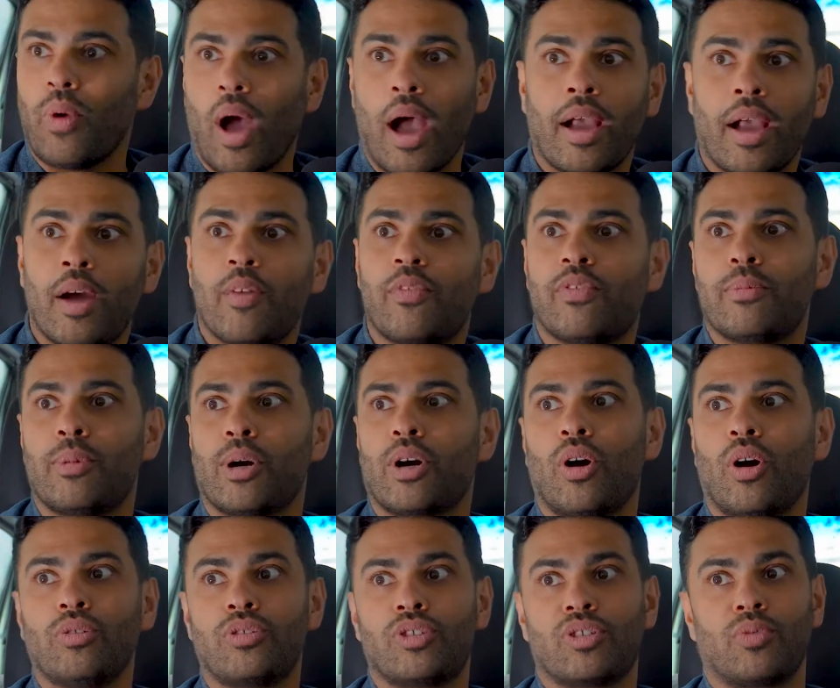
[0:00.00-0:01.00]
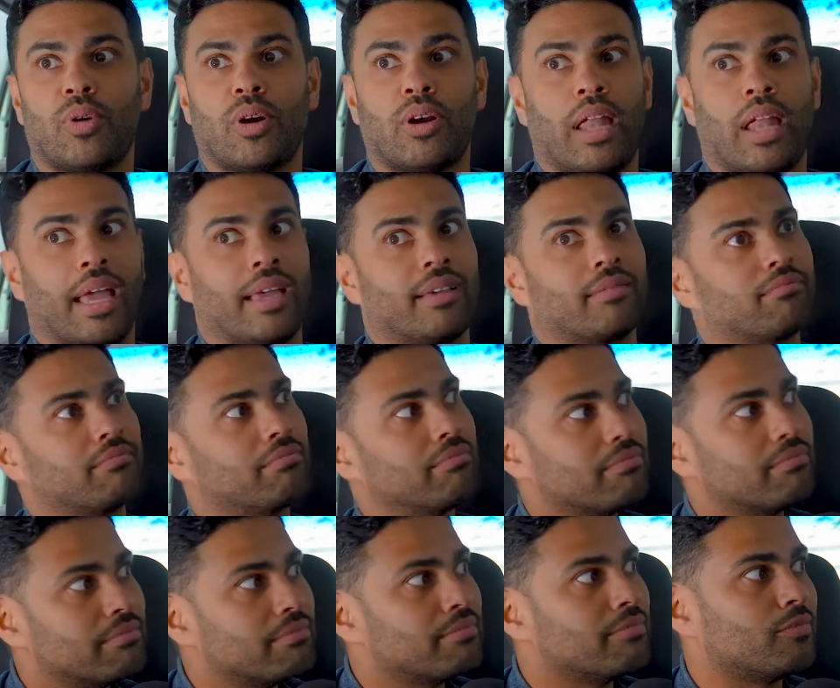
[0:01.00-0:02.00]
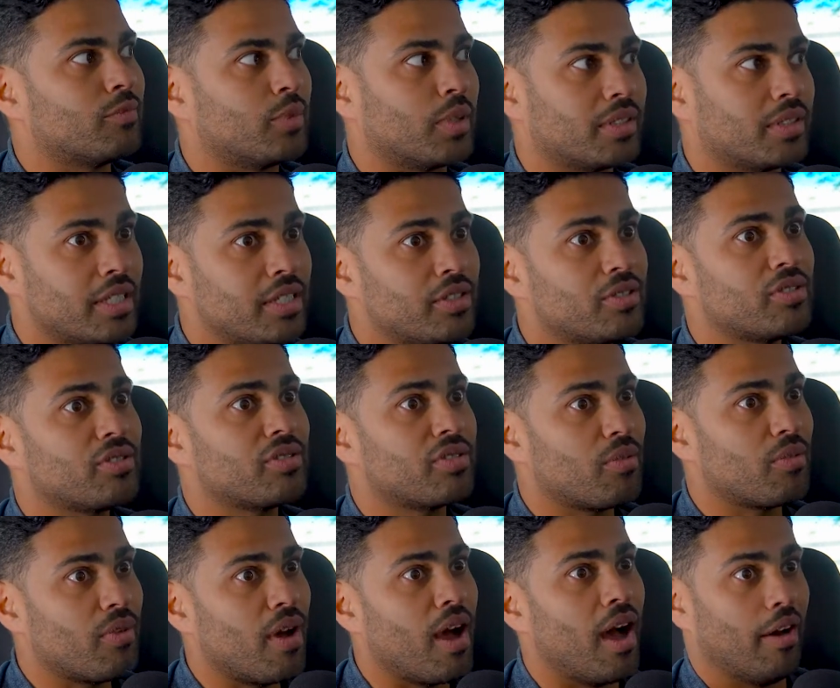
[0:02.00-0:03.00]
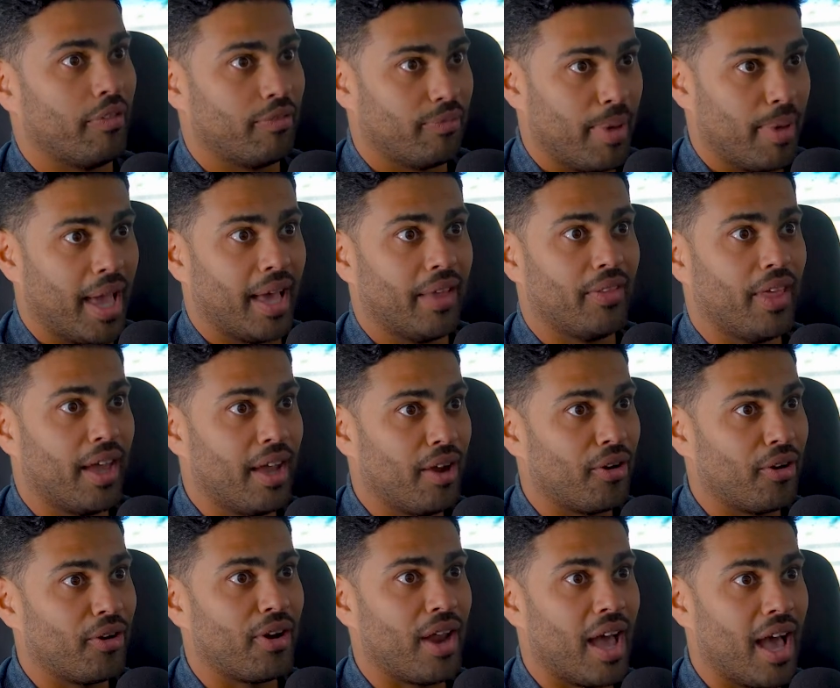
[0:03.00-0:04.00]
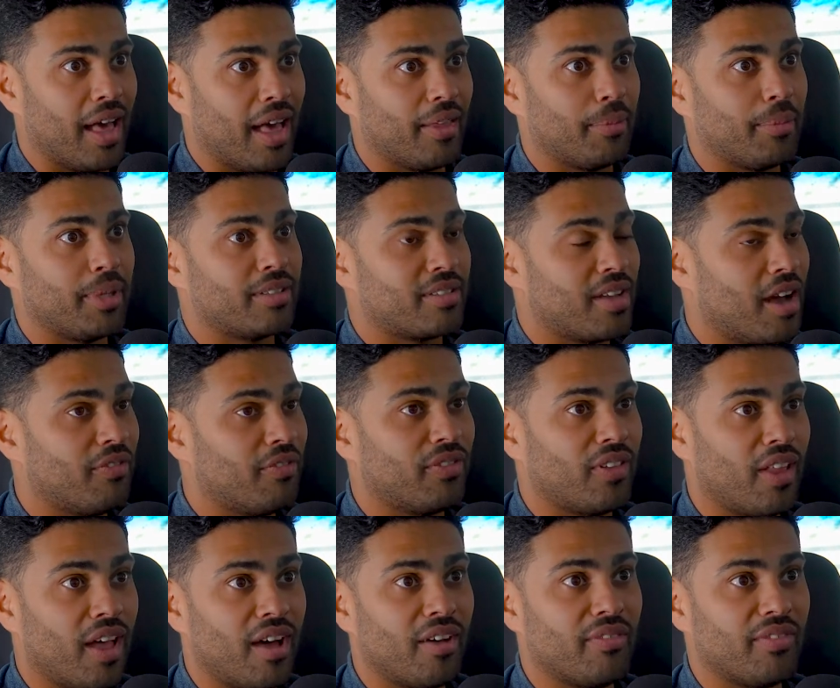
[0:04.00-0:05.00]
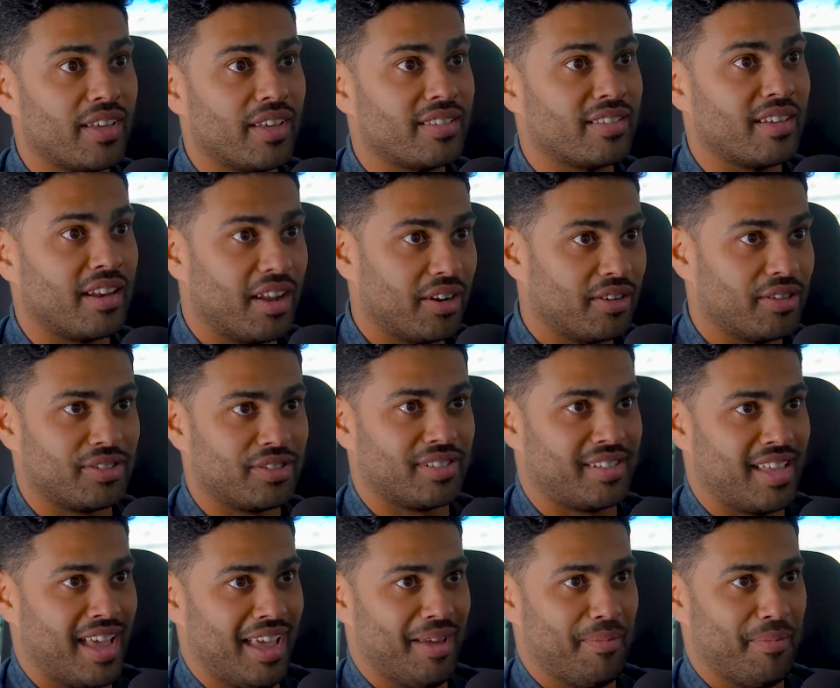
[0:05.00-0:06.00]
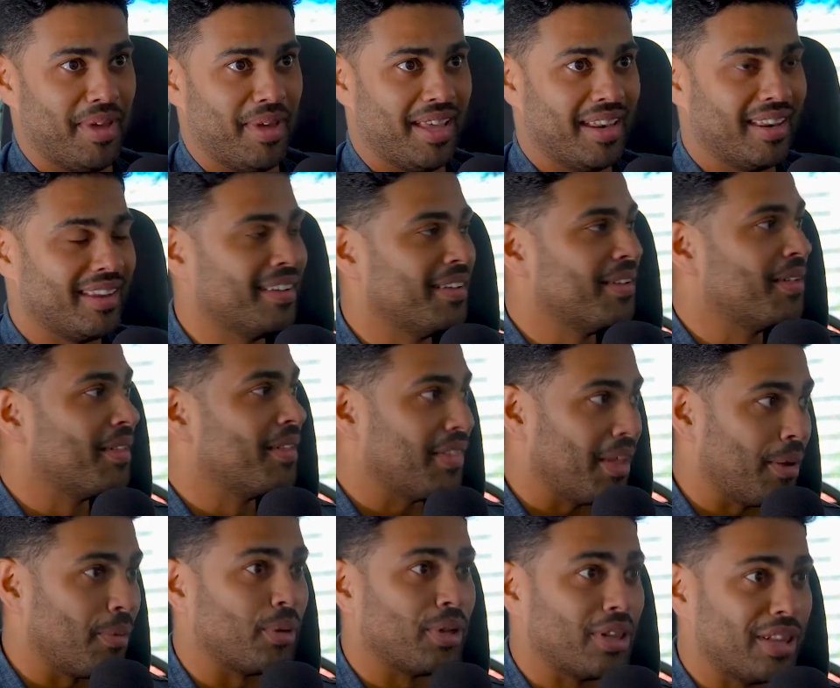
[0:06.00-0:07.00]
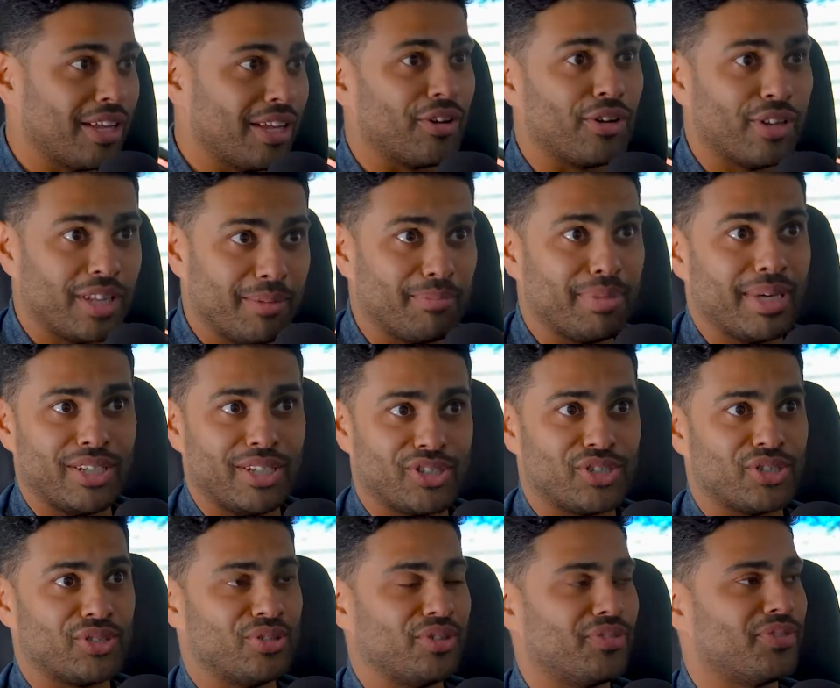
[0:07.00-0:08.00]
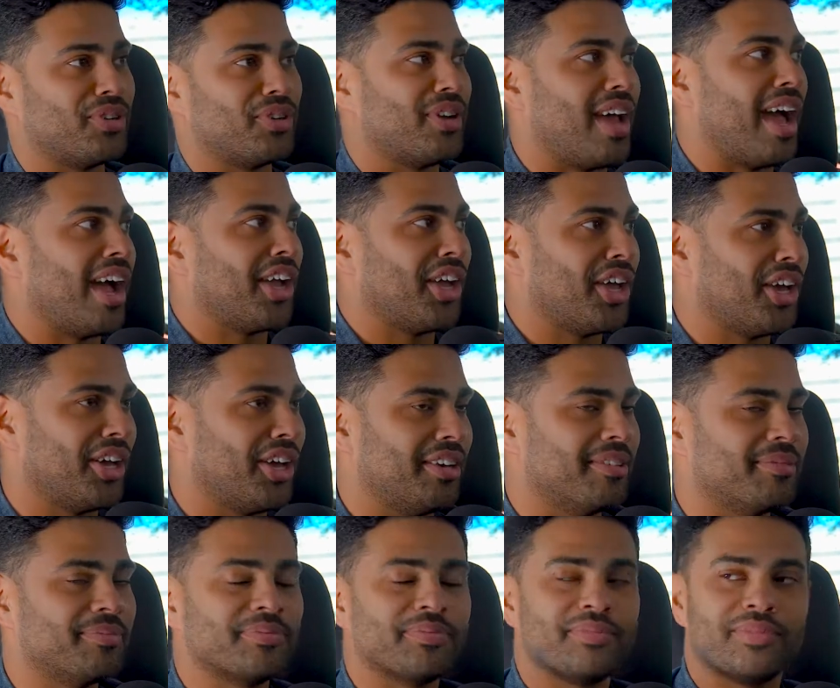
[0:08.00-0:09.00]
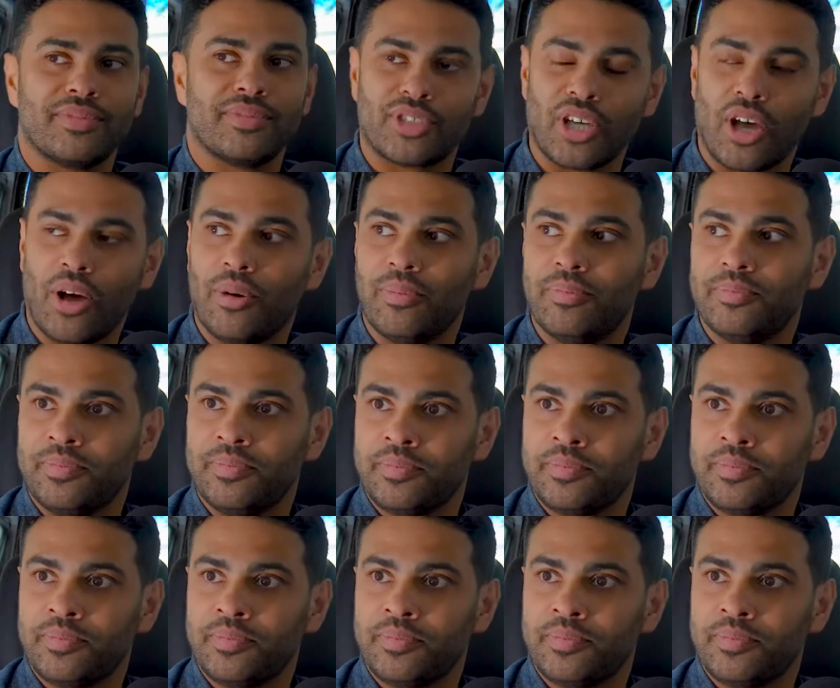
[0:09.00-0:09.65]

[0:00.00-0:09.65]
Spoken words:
I come from a culture where teachers are rough, man. They are not. I mean, tough love is an understatement. They will literally beat you if you're not good. So